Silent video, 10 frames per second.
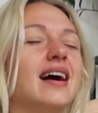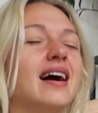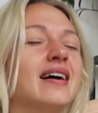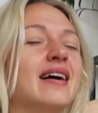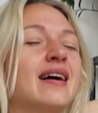
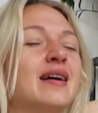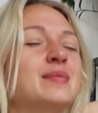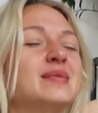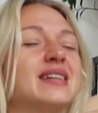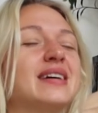our
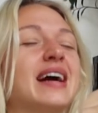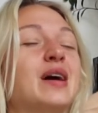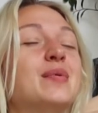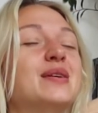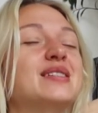arms, our
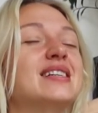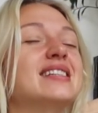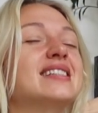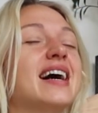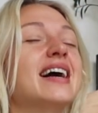elbows to the
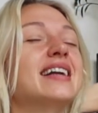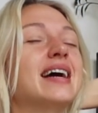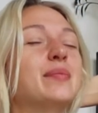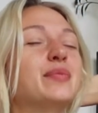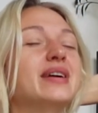side,
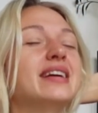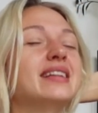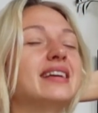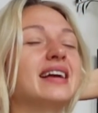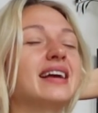and
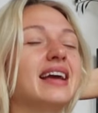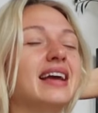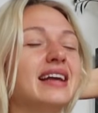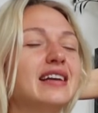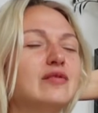breathing
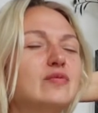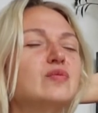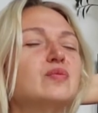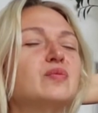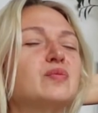in
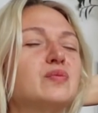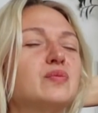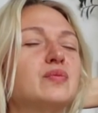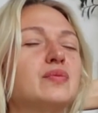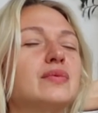
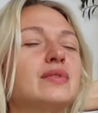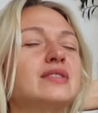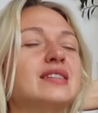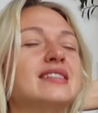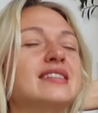
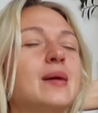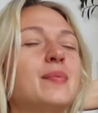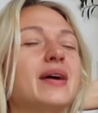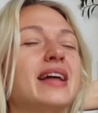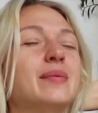to the
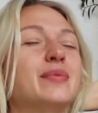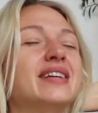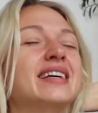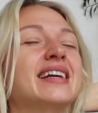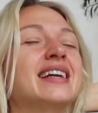top, and then
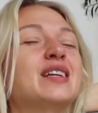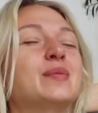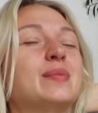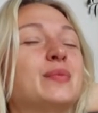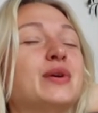breathing in a little
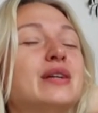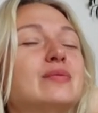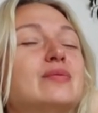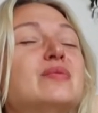bit more.